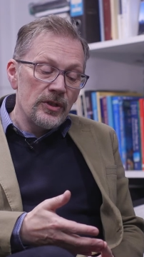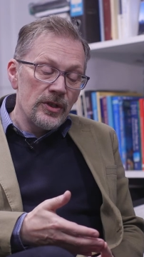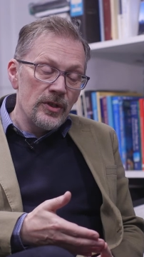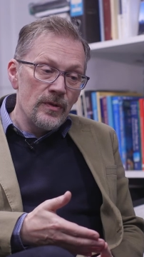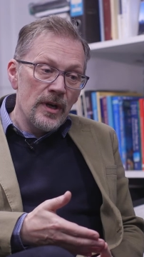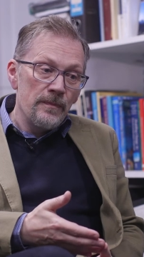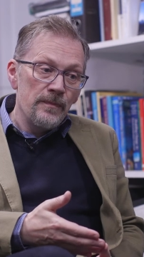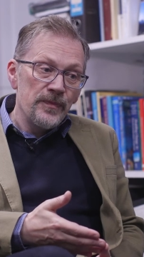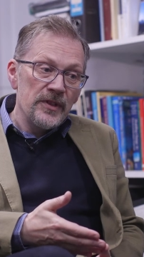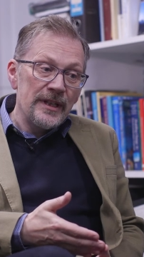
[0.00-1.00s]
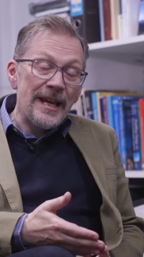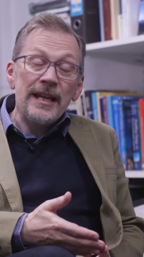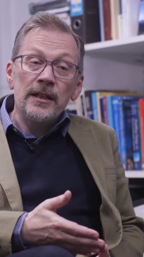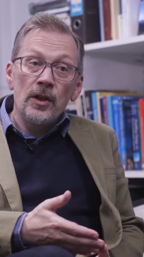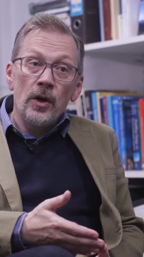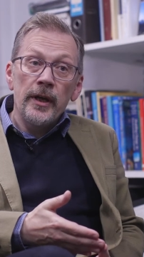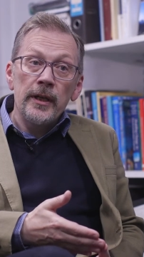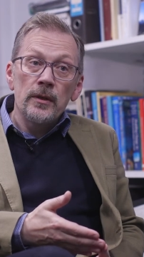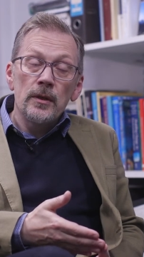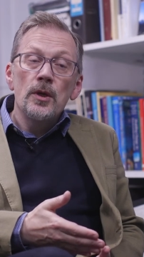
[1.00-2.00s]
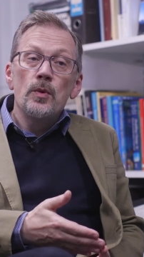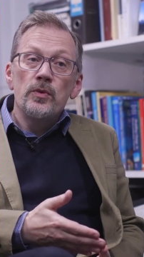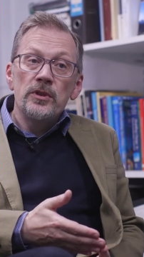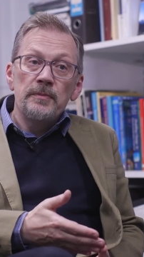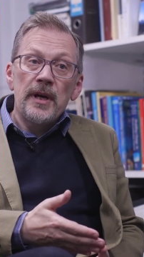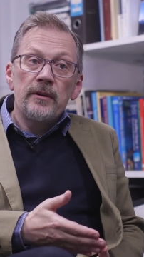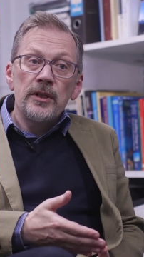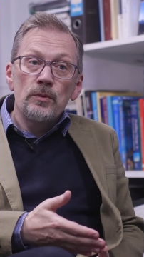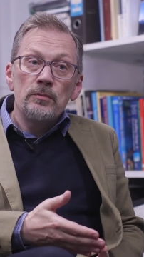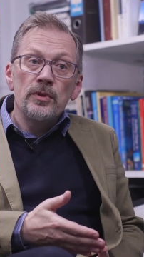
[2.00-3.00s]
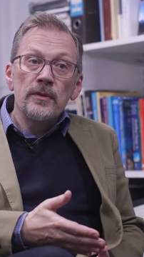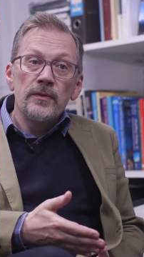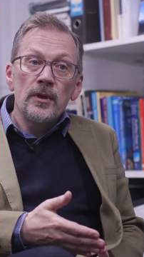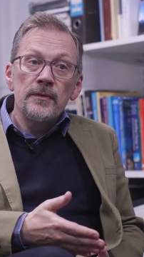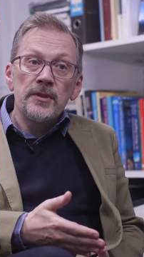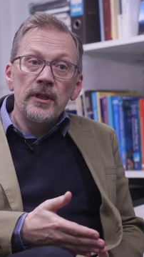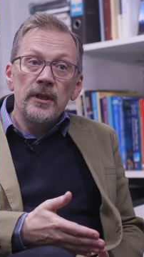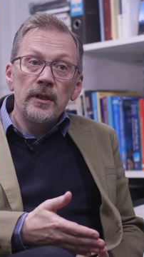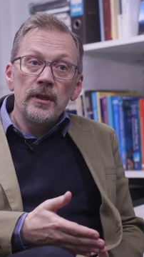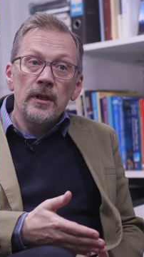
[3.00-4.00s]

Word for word: to get in line with the Paris 1.5C